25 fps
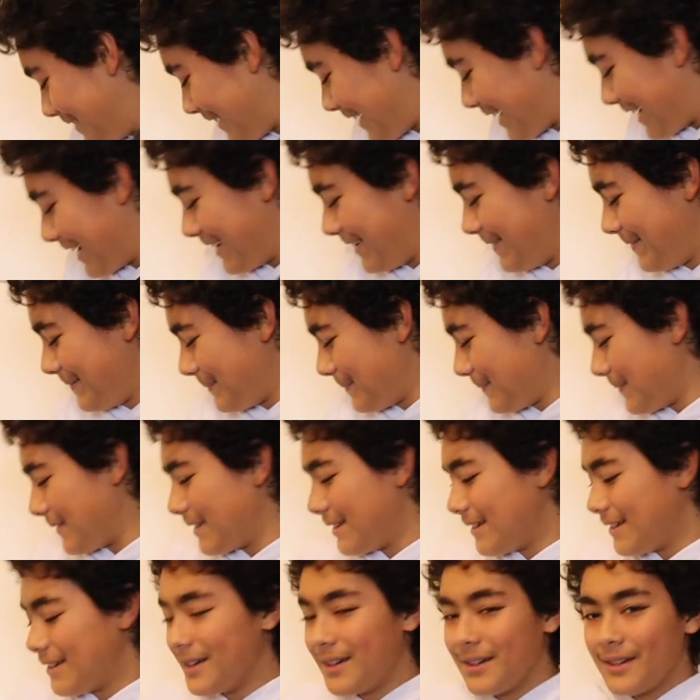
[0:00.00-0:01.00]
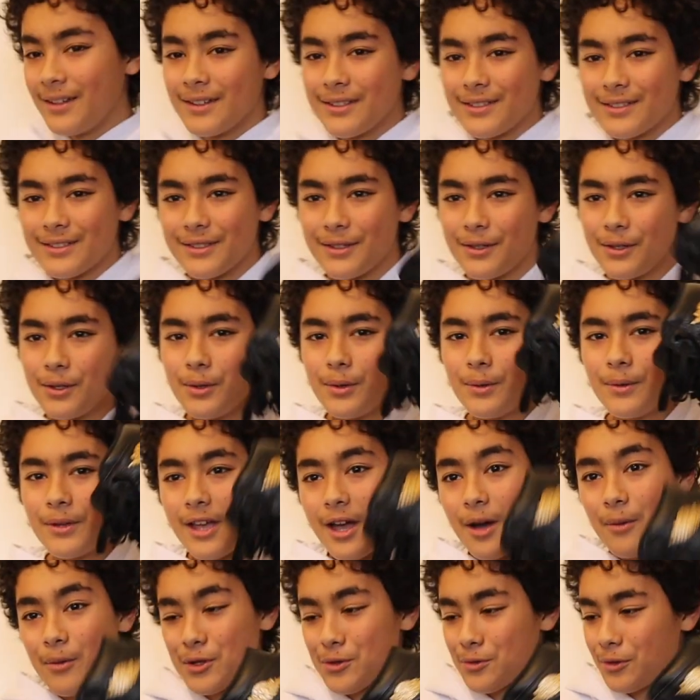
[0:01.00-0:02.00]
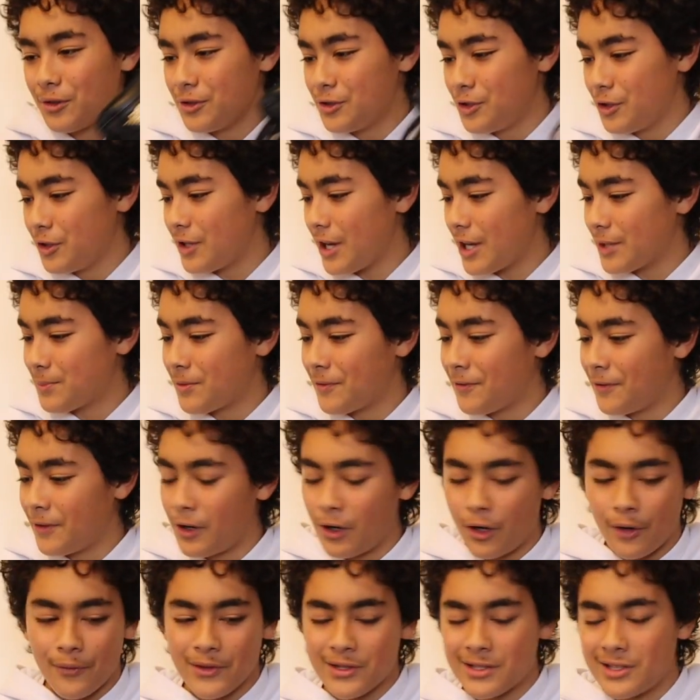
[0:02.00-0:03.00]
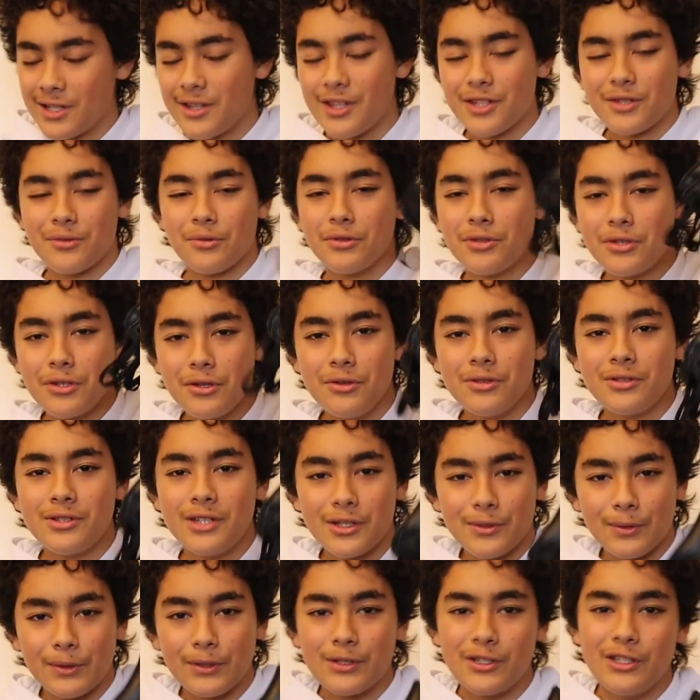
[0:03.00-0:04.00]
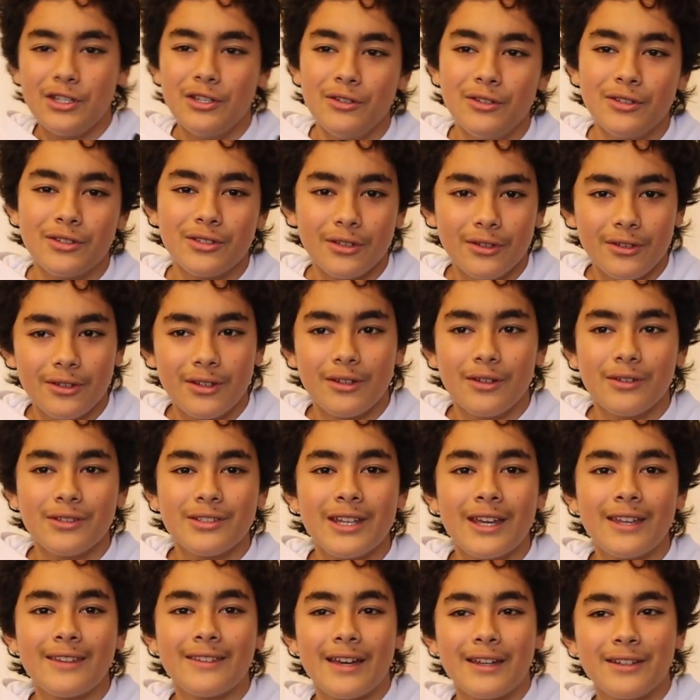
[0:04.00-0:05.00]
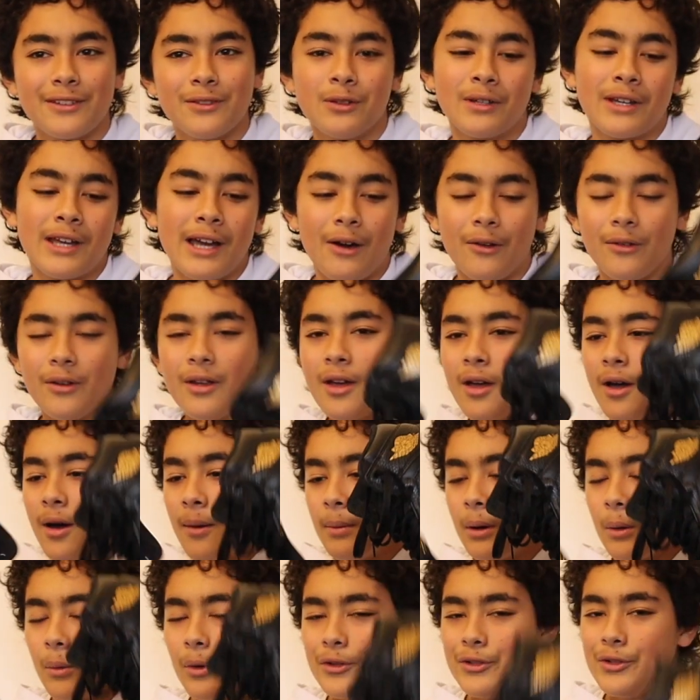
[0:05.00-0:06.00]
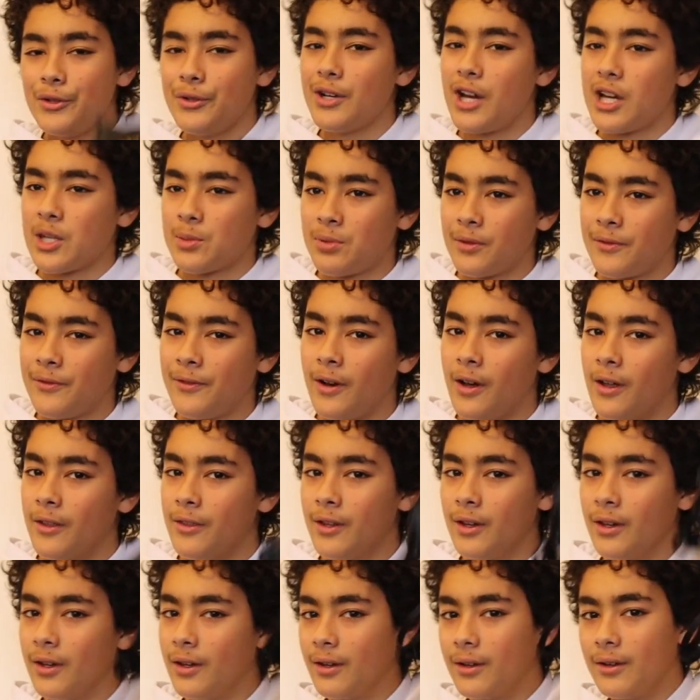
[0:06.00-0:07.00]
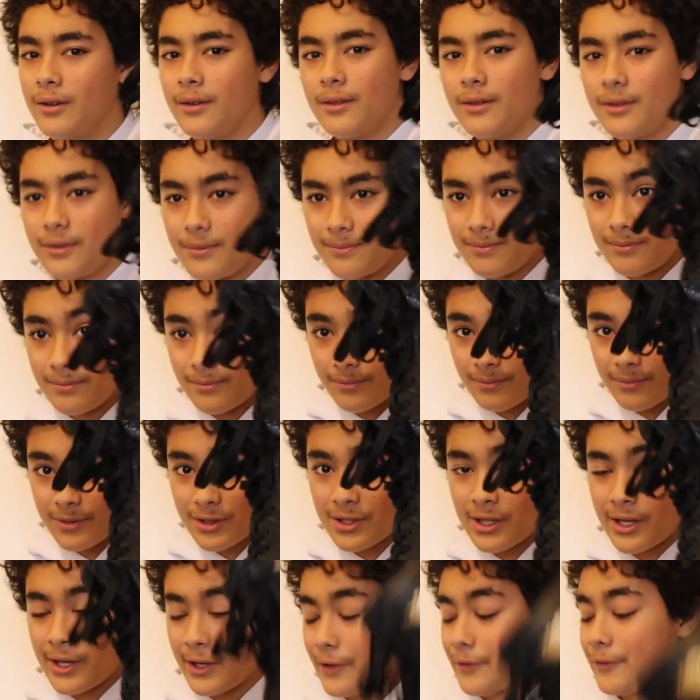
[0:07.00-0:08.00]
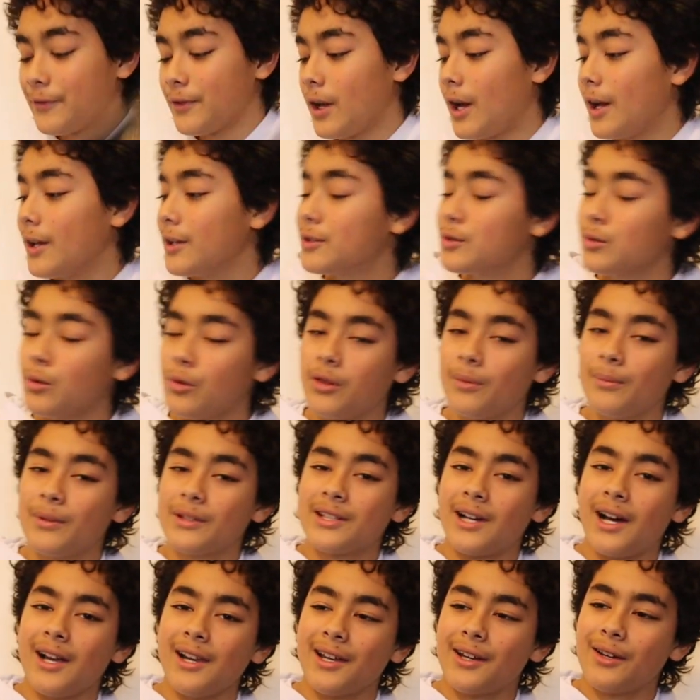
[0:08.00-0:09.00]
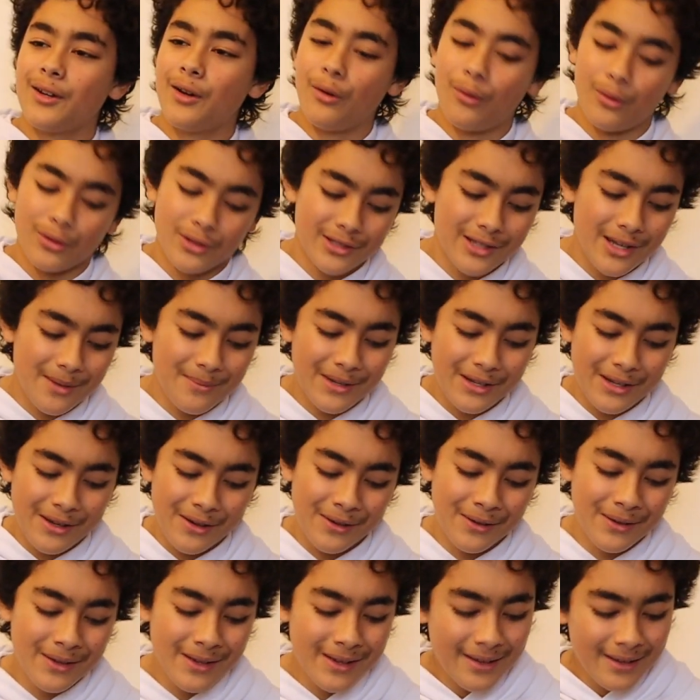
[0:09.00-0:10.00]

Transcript: right here. So yeah, which one do you guys prefer? Obviously this one's used, this one's new, so take that into account. But what do you guys prefer? The City of Flights or the metallic golds? Let me know.